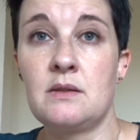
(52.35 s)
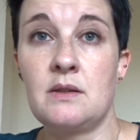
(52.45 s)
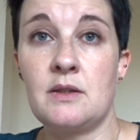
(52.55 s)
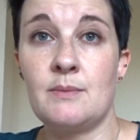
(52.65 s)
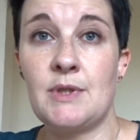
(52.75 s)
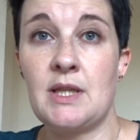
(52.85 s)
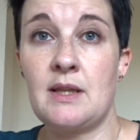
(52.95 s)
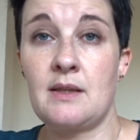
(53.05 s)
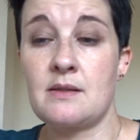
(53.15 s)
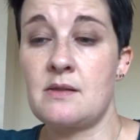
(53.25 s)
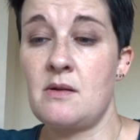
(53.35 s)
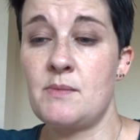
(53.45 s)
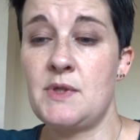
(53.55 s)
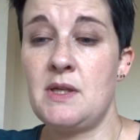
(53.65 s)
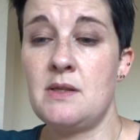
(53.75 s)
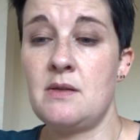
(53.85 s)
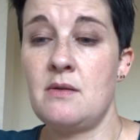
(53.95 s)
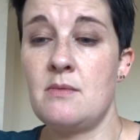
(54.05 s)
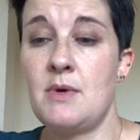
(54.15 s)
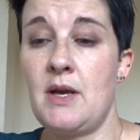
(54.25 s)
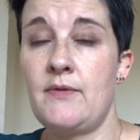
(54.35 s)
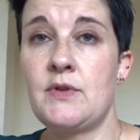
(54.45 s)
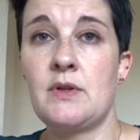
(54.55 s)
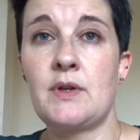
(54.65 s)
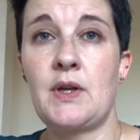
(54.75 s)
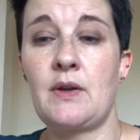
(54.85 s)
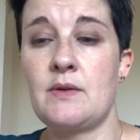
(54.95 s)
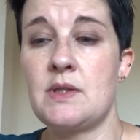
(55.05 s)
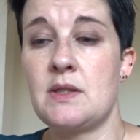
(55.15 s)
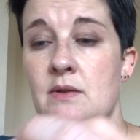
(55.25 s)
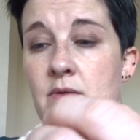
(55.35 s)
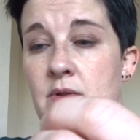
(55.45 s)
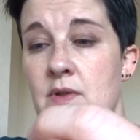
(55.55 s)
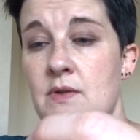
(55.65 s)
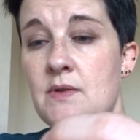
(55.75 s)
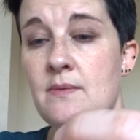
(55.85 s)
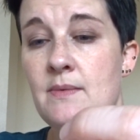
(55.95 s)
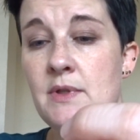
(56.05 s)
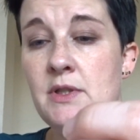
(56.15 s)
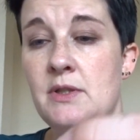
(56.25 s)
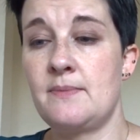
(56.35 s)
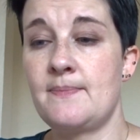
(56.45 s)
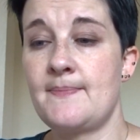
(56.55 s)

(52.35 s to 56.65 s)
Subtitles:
gonna be the thing that stops it, so I might have to look at going to the doctors, which